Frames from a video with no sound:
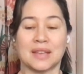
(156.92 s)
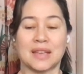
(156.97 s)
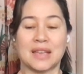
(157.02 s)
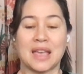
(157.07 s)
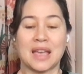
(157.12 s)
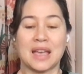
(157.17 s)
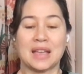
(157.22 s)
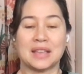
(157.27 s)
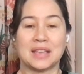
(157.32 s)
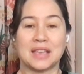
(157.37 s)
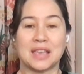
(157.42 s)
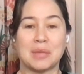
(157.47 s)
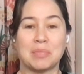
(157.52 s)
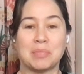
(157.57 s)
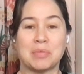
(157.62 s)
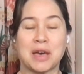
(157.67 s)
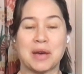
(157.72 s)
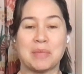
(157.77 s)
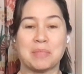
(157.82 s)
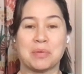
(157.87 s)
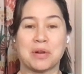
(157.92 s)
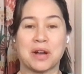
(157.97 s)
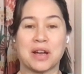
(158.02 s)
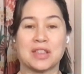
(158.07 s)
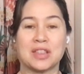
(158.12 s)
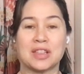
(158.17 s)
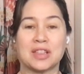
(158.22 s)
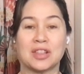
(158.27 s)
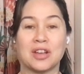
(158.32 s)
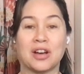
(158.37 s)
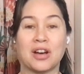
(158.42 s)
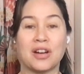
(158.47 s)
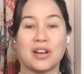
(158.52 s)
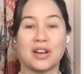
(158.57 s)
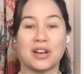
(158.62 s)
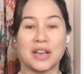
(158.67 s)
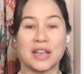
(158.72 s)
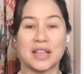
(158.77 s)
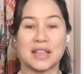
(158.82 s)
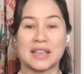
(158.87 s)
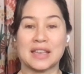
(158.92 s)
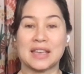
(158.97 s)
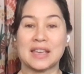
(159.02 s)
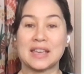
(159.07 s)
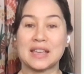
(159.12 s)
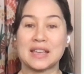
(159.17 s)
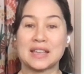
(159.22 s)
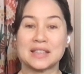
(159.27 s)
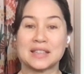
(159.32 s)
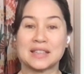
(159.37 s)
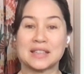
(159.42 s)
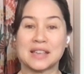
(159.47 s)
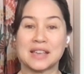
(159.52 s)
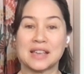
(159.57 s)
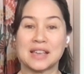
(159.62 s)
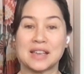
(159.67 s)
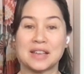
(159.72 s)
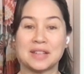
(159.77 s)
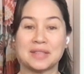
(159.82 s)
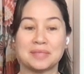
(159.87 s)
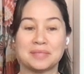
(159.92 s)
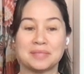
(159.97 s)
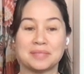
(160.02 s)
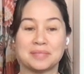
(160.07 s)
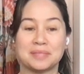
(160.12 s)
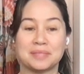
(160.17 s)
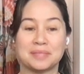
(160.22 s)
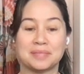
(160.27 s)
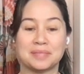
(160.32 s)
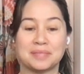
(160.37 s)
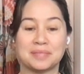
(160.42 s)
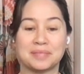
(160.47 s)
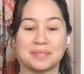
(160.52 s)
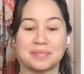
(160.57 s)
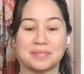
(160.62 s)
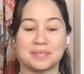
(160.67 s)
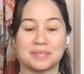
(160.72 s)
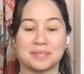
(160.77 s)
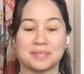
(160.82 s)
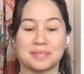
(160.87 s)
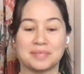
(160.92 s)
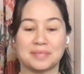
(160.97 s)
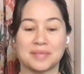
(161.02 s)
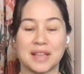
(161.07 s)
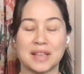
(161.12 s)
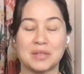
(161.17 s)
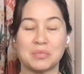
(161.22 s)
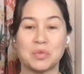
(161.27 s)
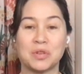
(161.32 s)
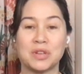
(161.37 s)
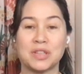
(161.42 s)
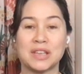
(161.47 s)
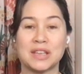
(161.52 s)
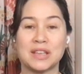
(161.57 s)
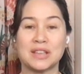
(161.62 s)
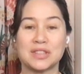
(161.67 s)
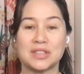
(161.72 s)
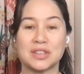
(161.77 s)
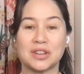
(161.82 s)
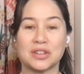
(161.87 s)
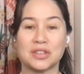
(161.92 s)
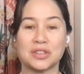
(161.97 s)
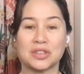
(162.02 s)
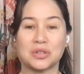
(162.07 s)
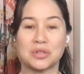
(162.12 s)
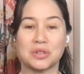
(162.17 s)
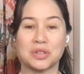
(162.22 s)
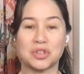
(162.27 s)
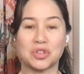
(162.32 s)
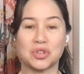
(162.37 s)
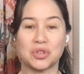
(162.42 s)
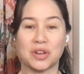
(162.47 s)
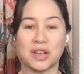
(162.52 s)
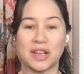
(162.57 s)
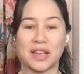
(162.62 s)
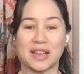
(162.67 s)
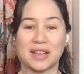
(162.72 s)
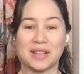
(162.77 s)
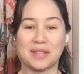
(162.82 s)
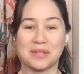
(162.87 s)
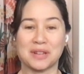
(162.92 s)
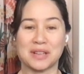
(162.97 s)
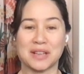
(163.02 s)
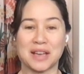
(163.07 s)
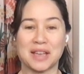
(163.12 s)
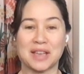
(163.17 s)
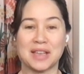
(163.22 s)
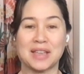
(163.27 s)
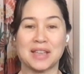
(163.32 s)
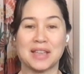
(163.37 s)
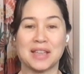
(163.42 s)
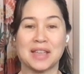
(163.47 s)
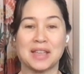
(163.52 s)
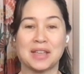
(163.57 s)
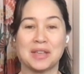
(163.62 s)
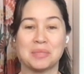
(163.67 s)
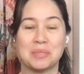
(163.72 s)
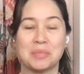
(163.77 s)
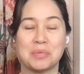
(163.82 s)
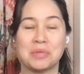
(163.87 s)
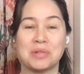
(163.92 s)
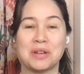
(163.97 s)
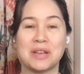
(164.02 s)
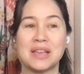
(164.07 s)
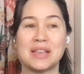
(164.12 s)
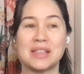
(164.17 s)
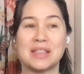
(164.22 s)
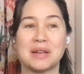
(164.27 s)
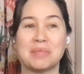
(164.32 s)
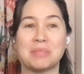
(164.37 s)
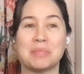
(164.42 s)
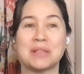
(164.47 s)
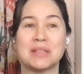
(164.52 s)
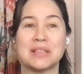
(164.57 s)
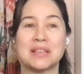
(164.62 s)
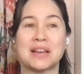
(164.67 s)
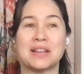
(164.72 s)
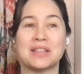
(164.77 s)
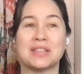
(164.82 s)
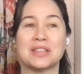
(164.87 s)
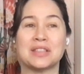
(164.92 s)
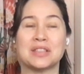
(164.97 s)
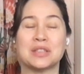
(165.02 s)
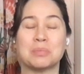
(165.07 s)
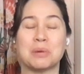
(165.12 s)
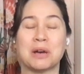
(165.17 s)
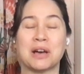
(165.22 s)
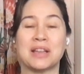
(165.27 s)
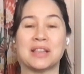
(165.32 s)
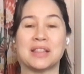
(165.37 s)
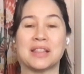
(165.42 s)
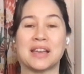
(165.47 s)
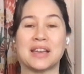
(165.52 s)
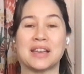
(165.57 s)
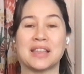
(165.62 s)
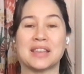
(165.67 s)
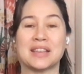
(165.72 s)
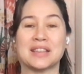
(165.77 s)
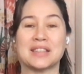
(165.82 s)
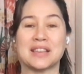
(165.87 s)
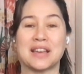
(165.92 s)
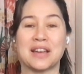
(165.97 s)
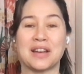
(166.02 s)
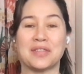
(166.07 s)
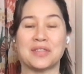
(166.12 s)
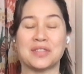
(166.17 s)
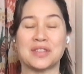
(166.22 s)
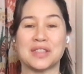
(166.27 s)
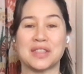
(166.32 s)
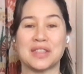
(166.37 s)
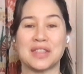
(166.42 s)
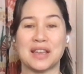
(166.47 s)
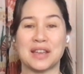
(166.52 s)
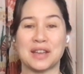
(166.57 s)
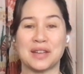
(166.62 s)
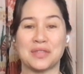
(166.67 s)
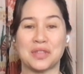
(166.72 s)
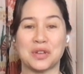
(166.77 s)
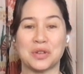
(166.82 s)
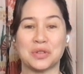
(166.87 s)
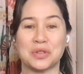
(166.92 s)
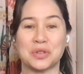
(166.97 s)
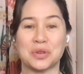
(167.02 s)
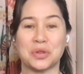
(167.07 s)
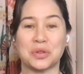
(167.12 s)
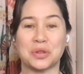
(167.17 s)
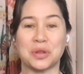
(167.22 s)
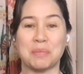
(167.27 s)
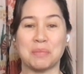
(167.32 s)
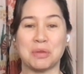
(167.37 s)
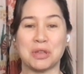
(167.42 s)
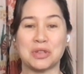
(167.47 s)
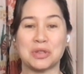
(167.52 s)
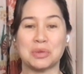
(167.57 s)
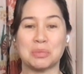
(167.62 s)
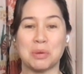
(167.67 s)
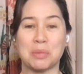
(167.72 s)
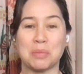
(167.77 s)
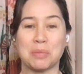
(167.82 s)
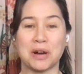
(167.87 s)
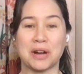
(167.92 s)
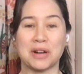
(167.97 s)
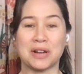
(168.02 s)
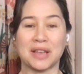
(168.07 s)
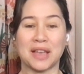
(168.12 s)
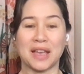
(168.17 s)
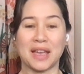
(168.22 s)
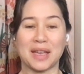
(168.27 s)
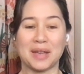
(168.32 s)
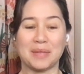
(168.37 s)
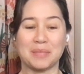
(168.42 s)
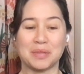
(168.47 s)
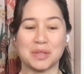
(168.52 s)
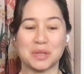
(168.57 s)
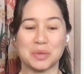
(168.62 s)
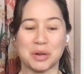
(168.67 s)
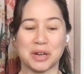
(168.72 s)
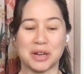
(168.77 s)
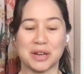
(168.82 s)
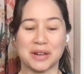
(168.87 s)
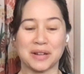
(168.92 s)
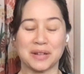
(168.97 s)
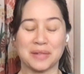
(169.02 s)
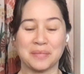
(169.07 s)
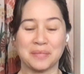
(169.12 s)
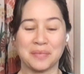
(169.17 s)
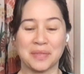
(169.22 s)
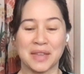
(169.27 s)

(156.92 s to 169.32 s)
Again, keep that breath long and easy and really start to enjoy it. When I breathe up and down the spine like this, I often think of those old amusement park games where